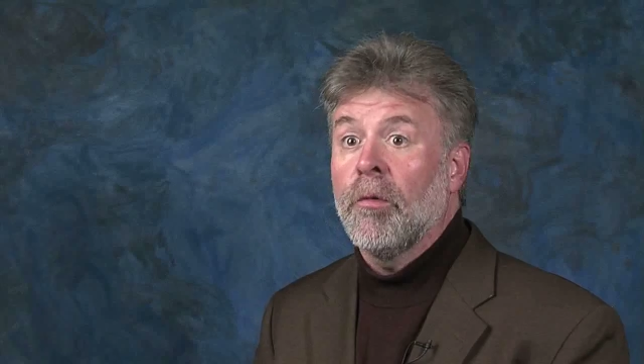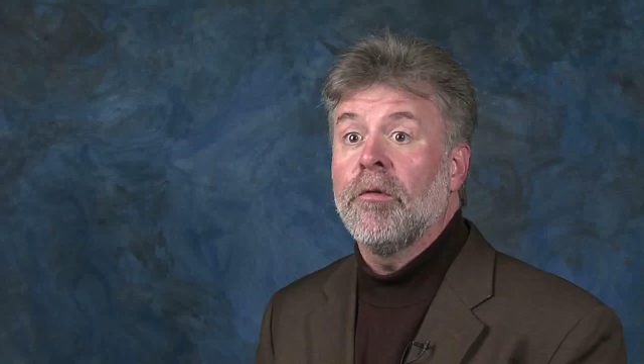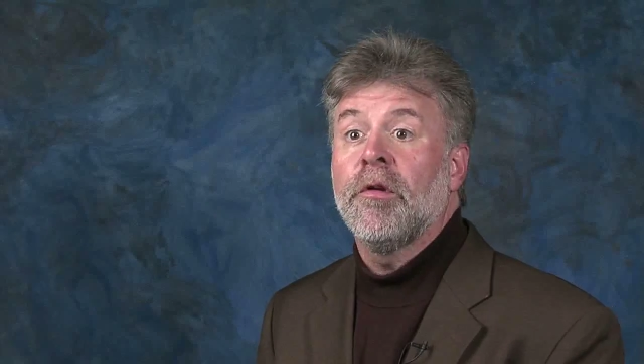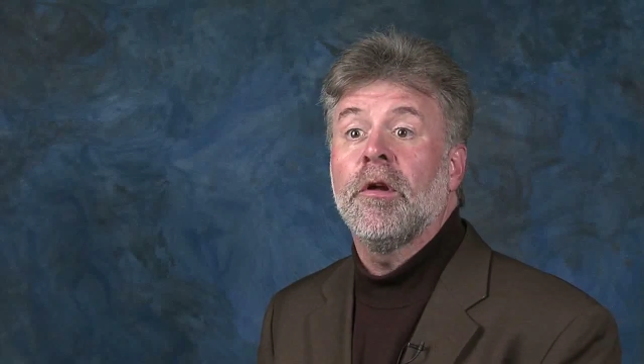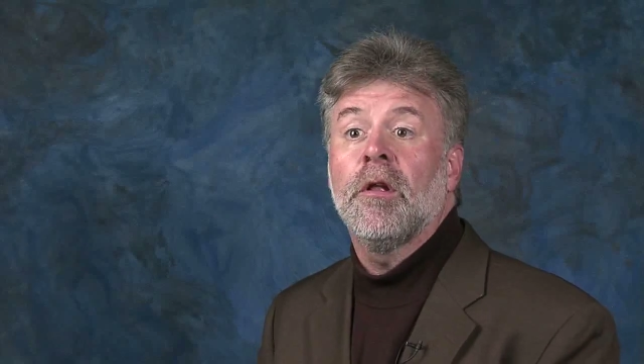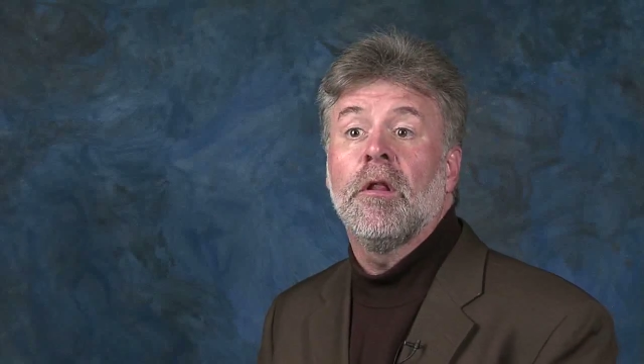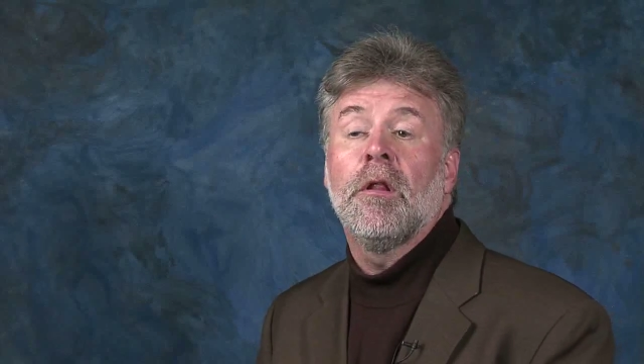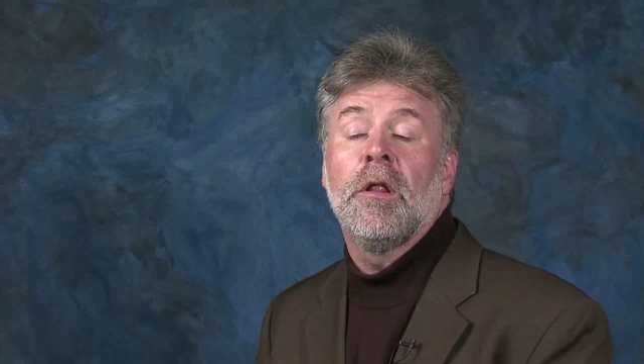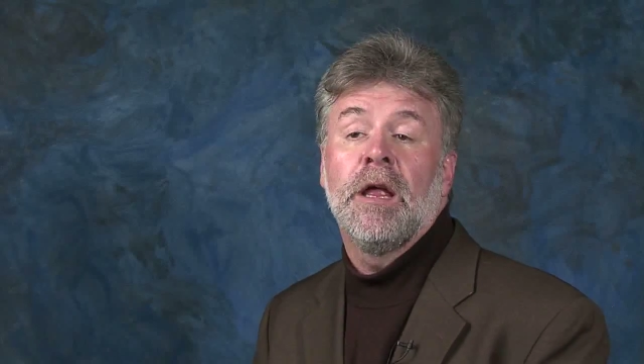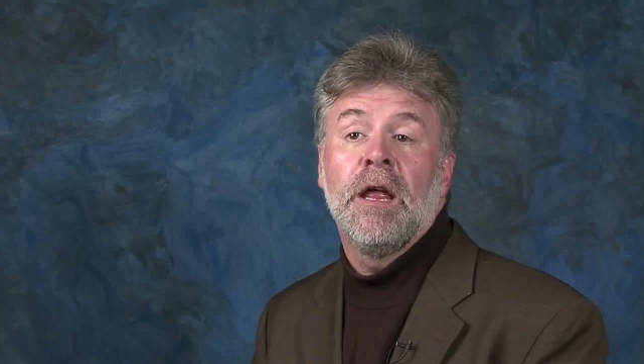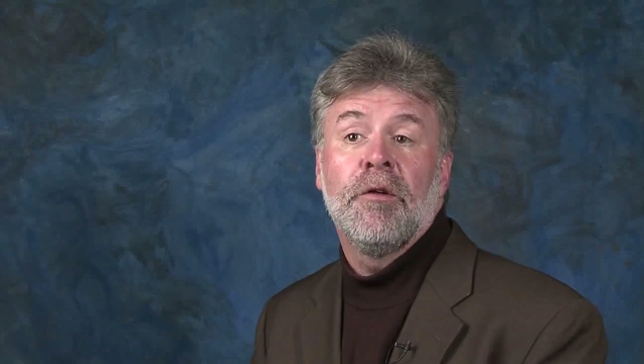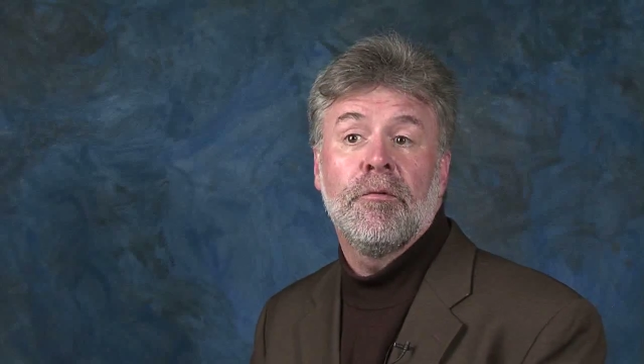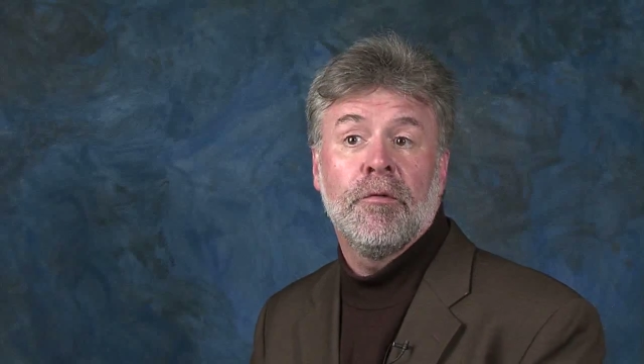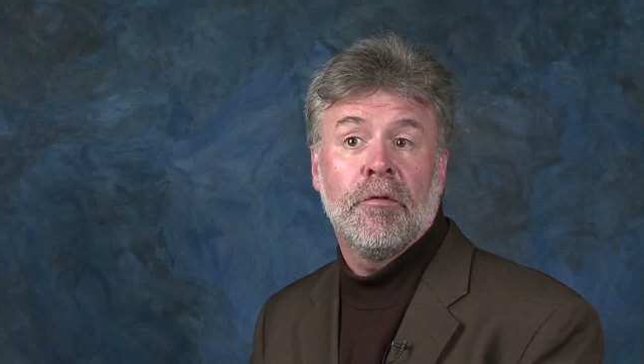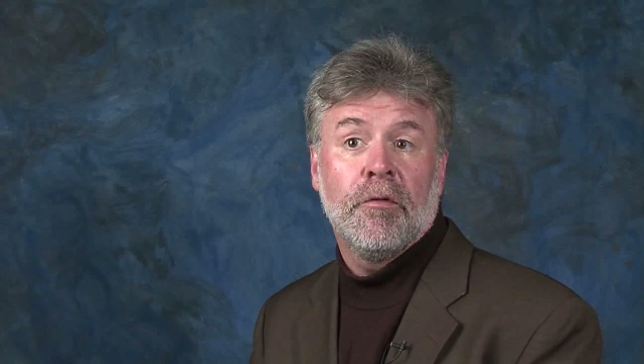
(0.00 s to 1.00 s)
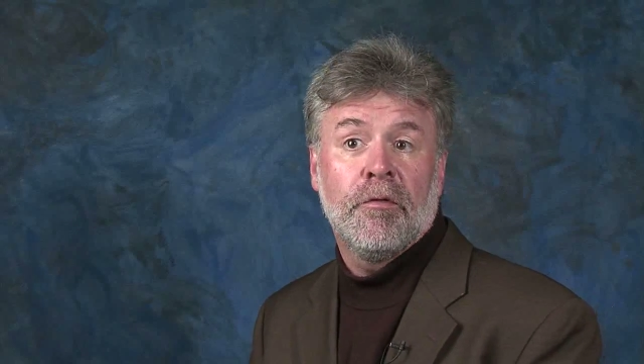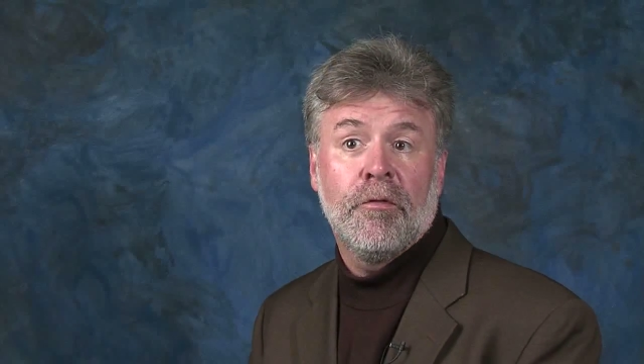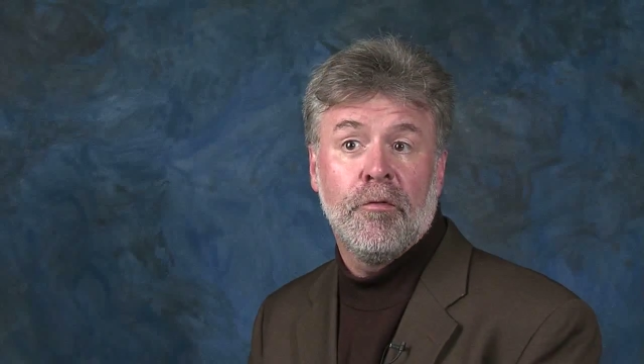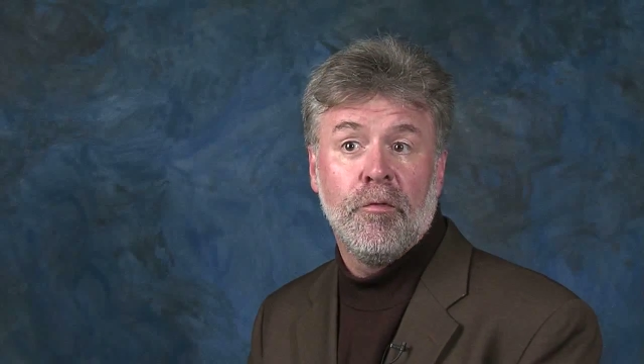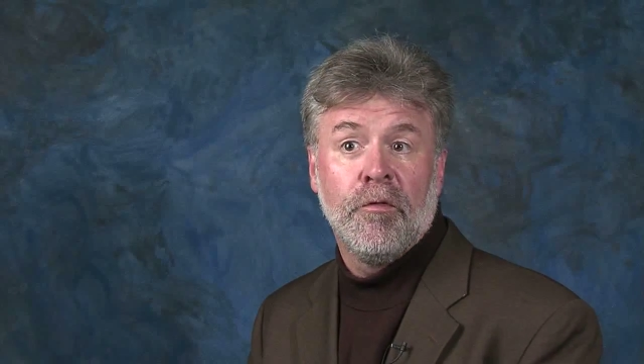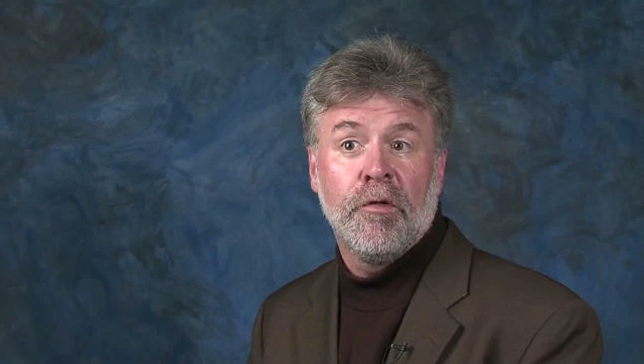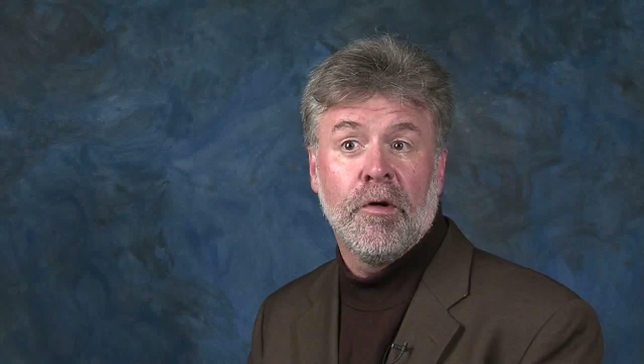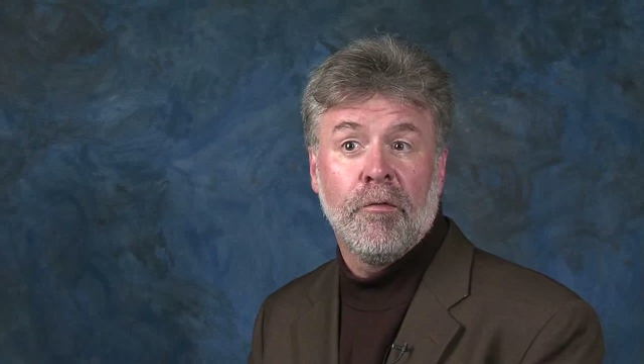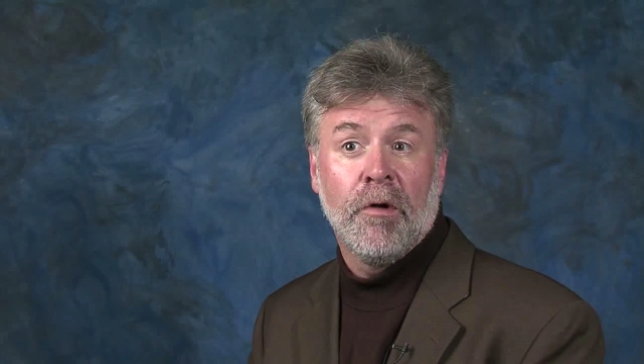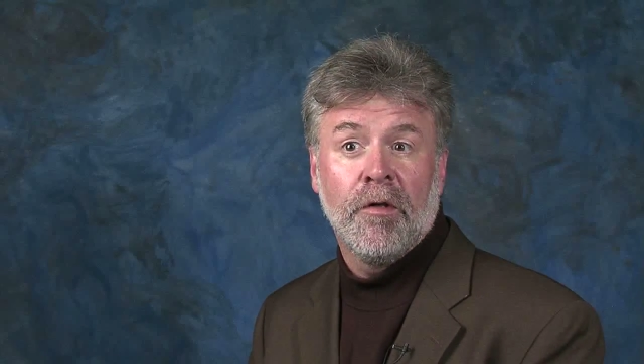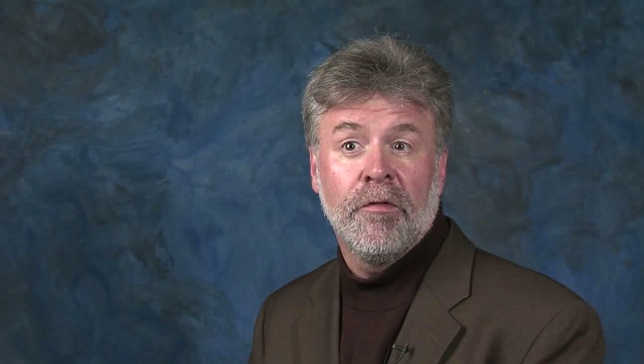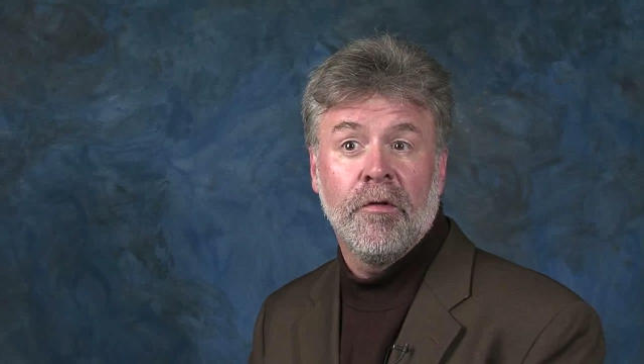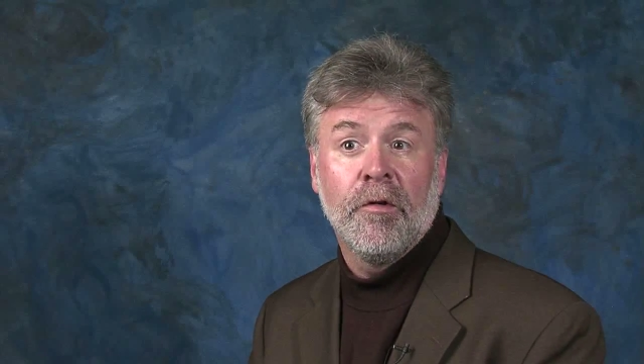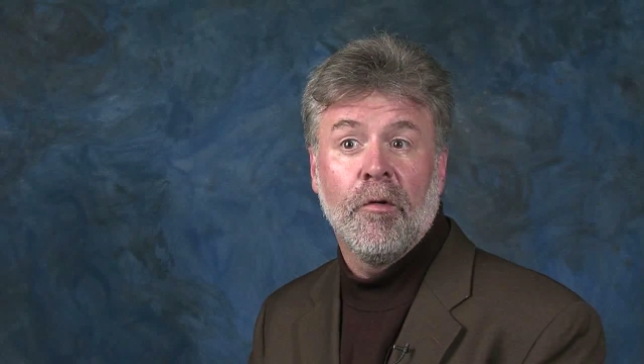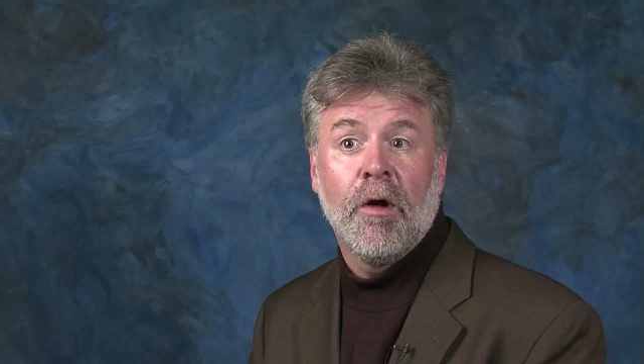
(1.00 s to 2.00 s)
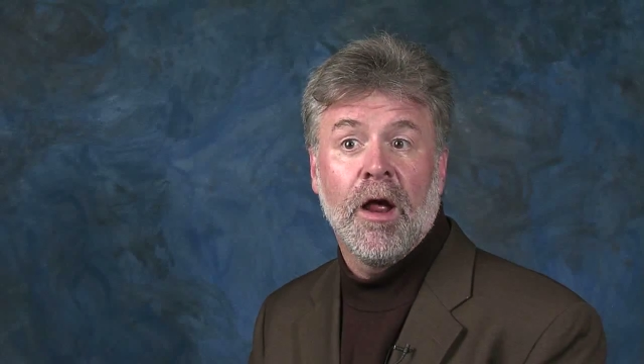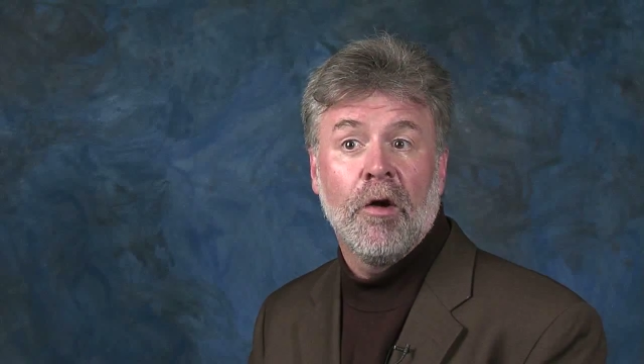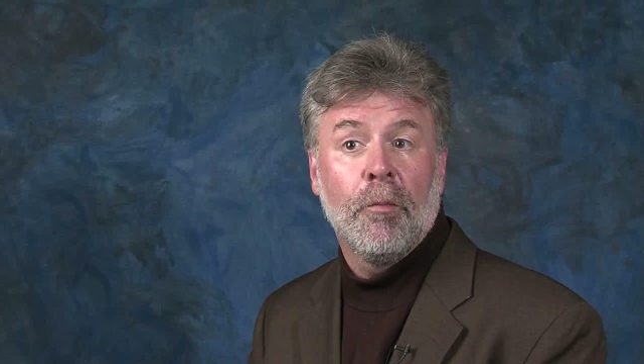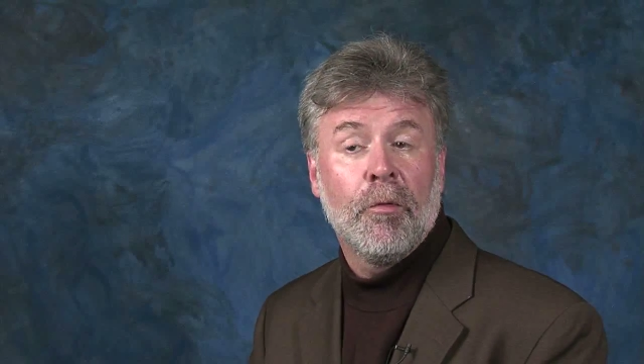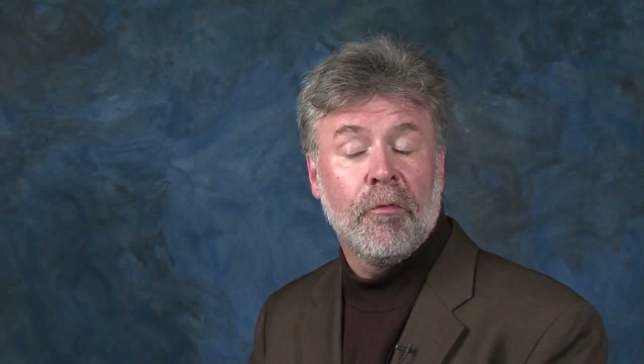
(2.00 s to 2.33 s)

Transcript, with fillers: particularly inter students interested in grad